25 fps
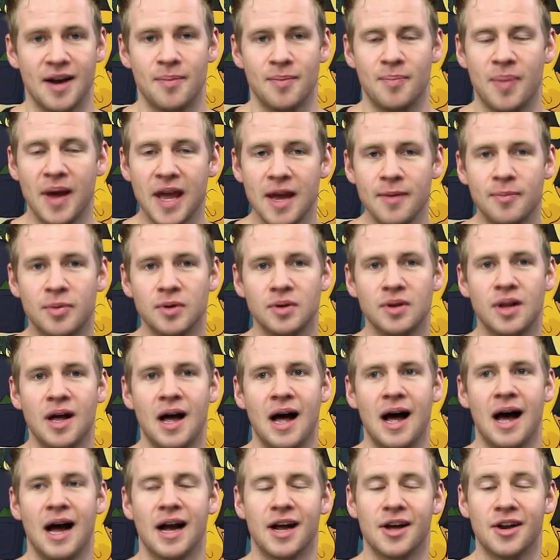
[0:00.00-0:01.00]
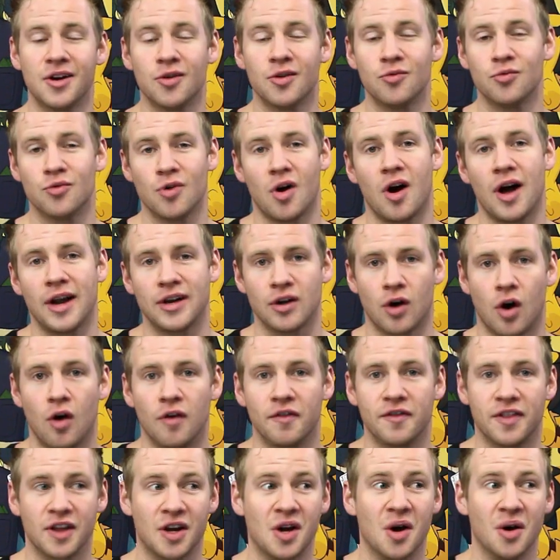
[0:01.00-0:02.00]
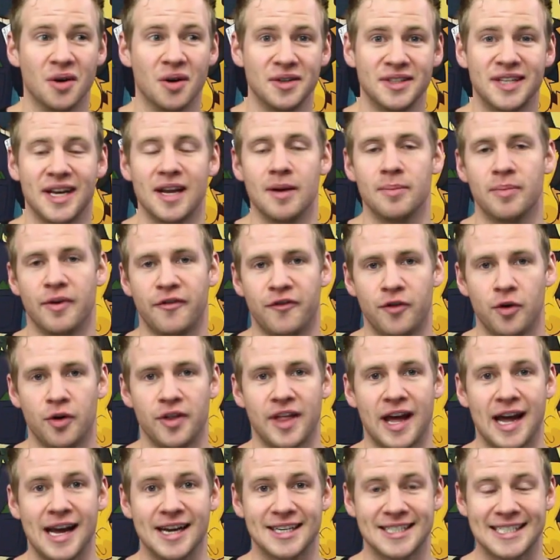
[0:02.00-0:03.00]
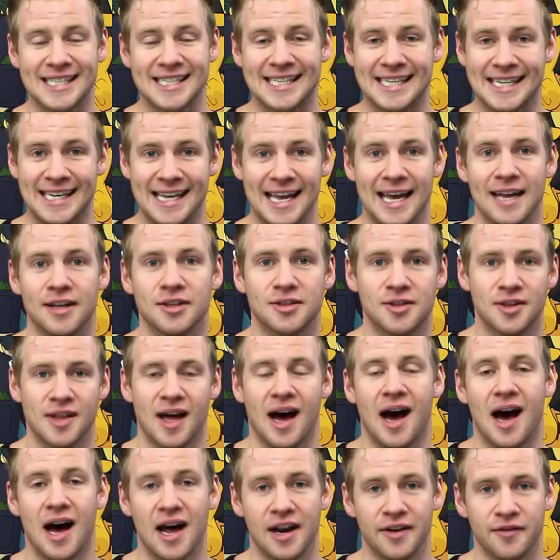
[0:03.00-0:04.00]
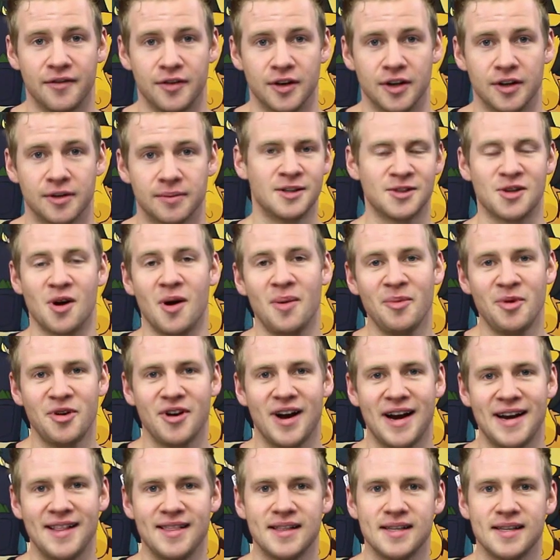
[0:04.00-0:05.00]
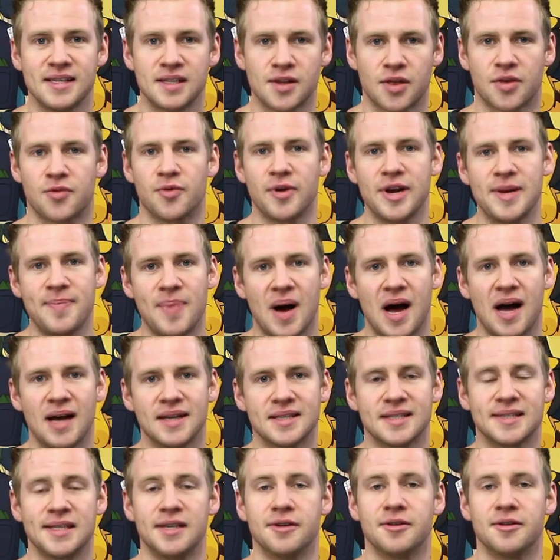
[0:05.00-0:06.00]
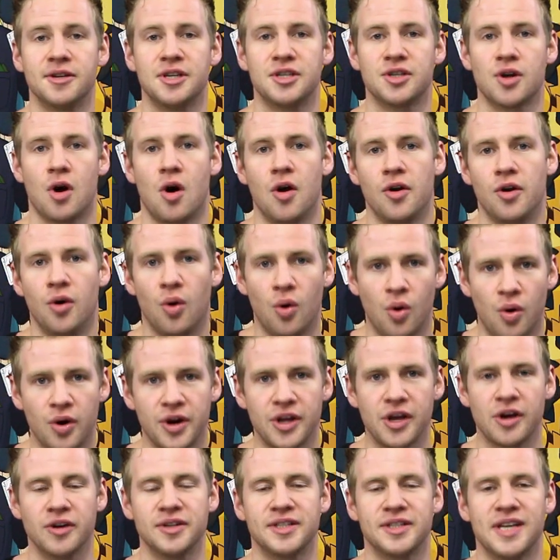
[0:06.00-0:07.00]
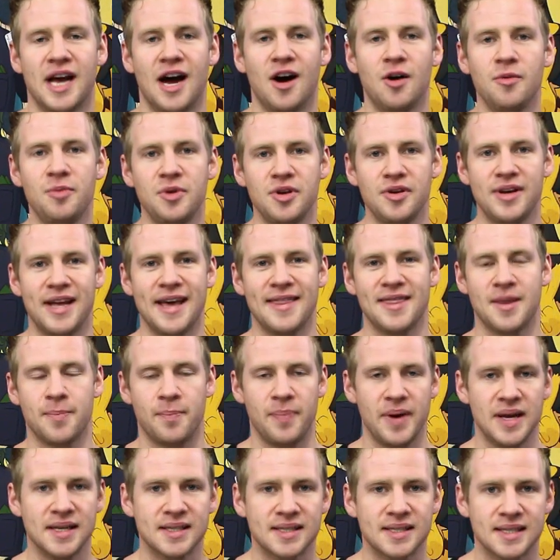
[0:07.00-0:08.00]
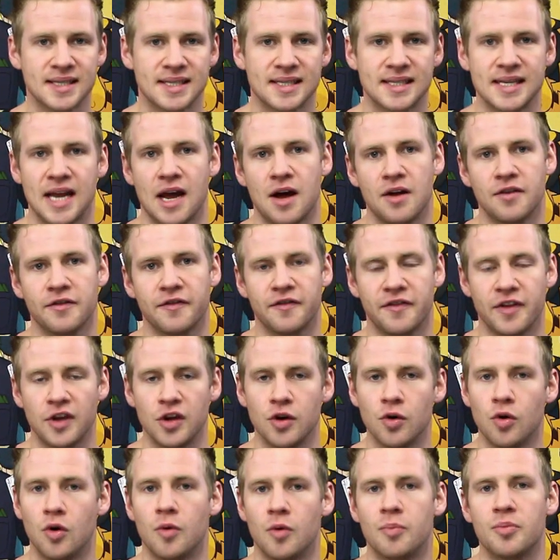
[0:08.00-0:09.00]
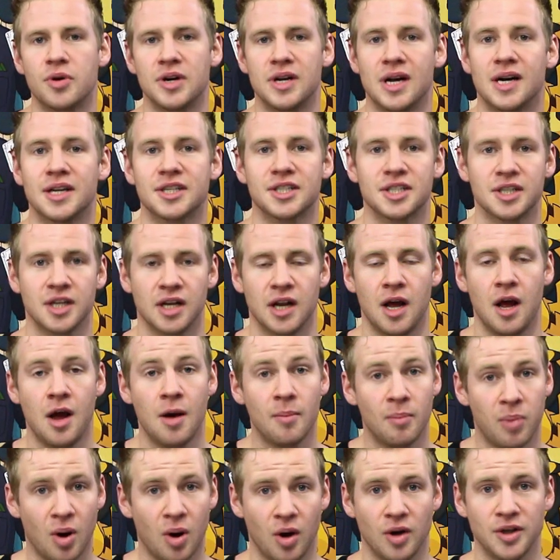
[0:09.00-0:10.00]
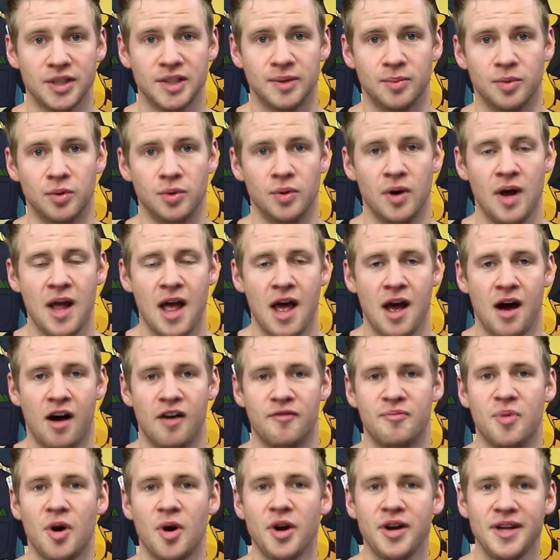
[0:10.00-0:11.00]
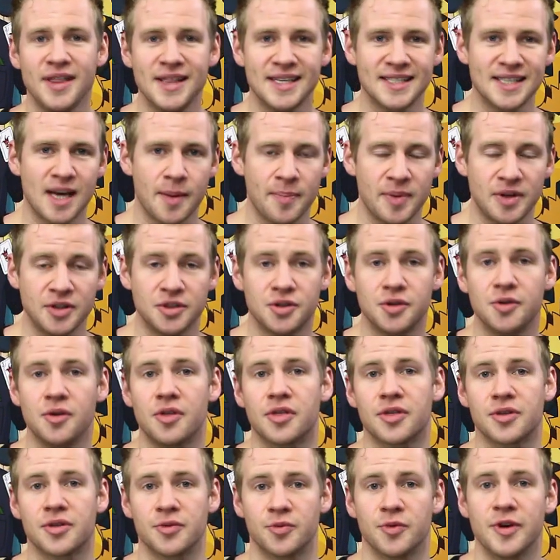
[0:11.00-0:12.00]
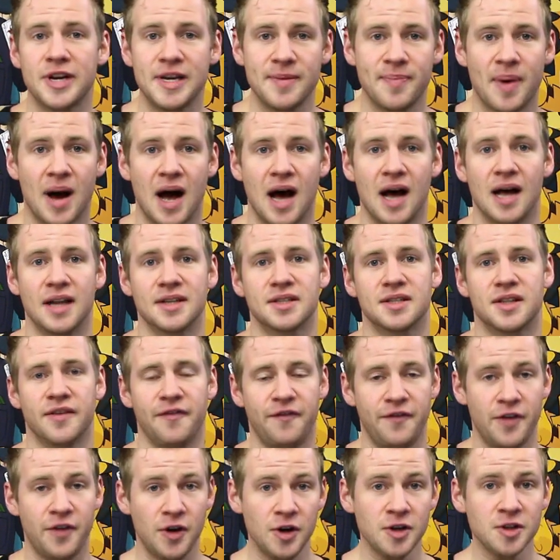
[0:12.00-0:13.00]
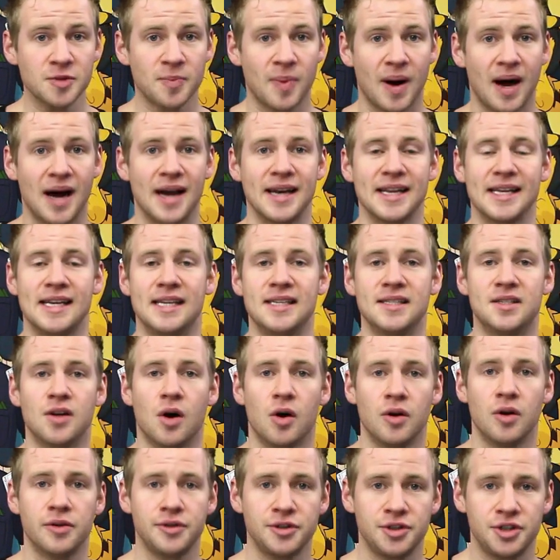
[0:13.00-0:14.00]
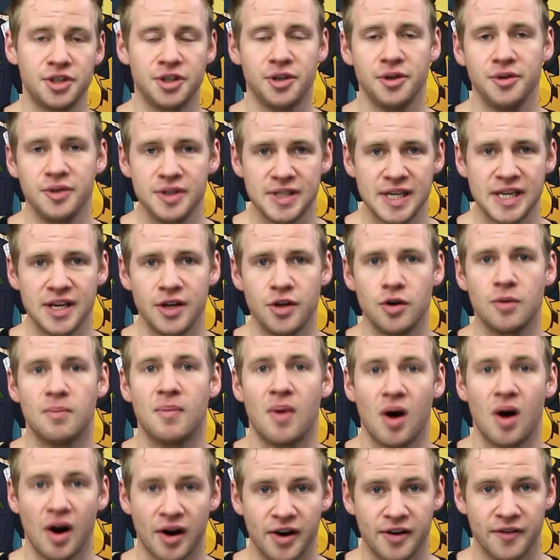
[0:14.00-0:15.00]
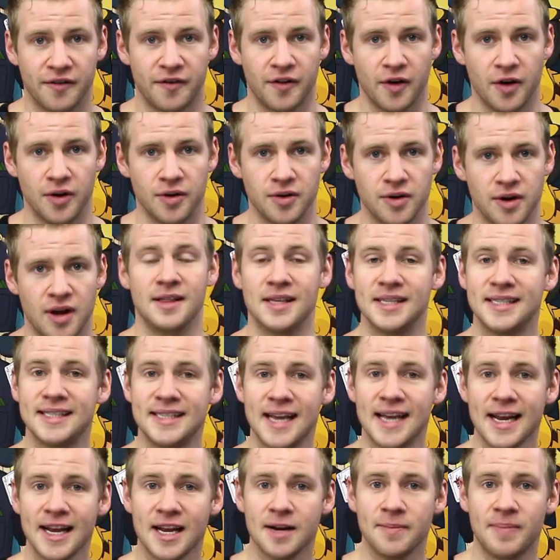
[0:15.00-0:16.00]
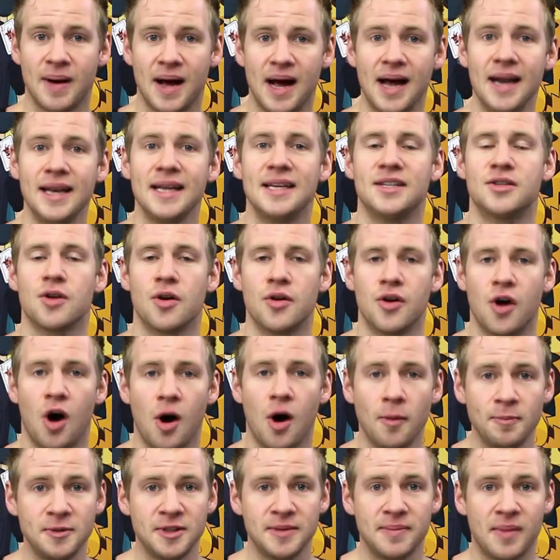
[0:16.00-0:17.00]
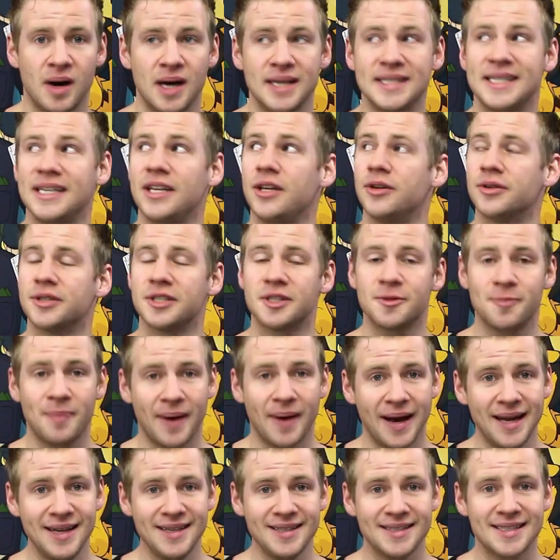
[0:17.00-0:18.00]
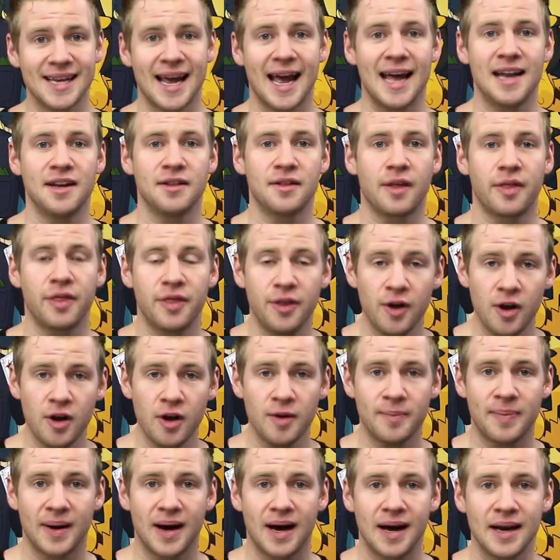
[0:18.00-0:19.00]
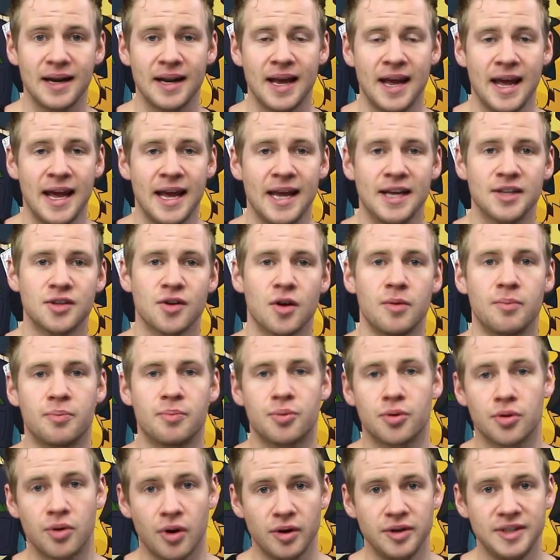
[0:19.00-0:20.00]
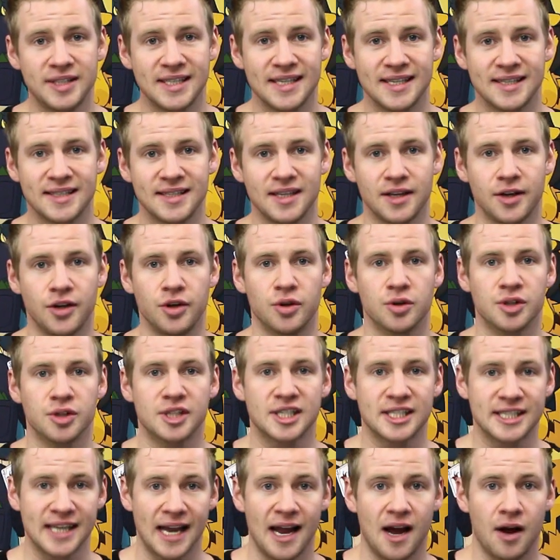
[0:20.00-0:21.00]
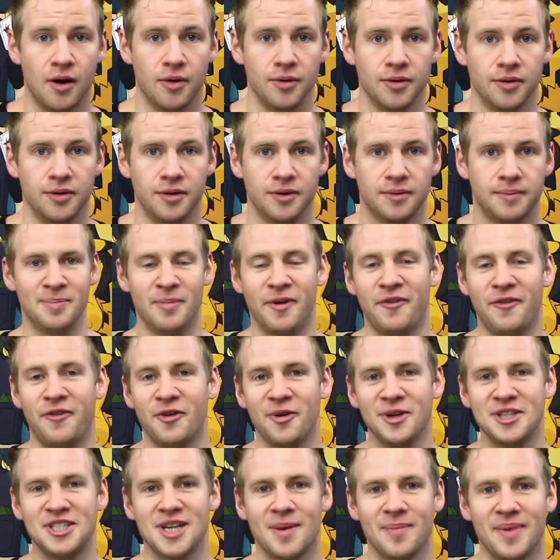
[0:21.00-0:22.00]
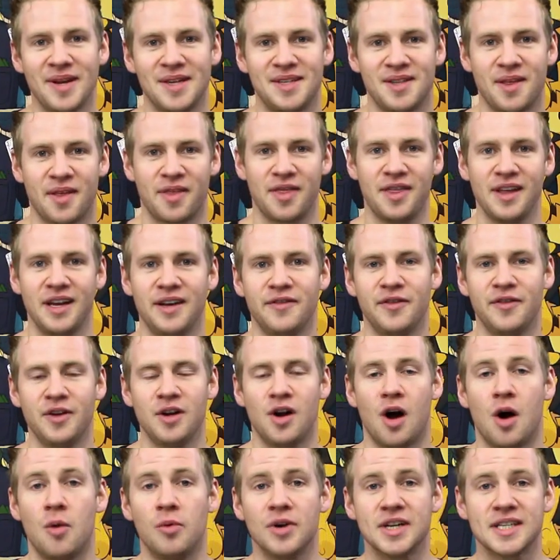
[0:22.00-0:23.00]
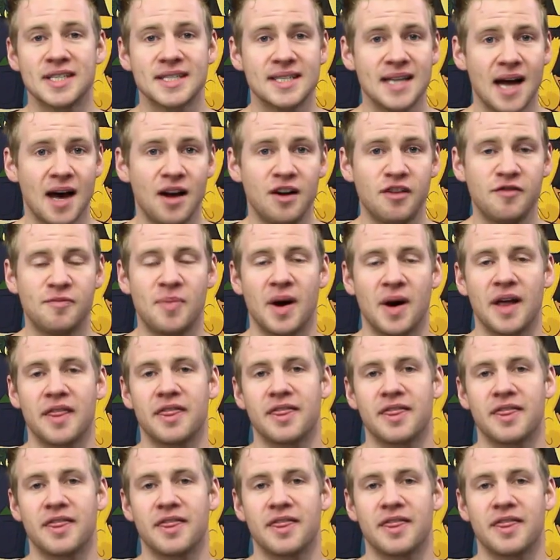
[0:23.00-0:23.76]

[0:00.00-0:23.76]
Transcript: and people are going to write off the content before they actually get to the heart of it. So I'm creating this three-part series on audio to help you get the best sound for your production possible. I've broken this up into three parts. The first part is on choosing your microphone. The second part is on optimizing your space, and the third part is on processing your sound. Before we jump into the thick of it, I want to start off by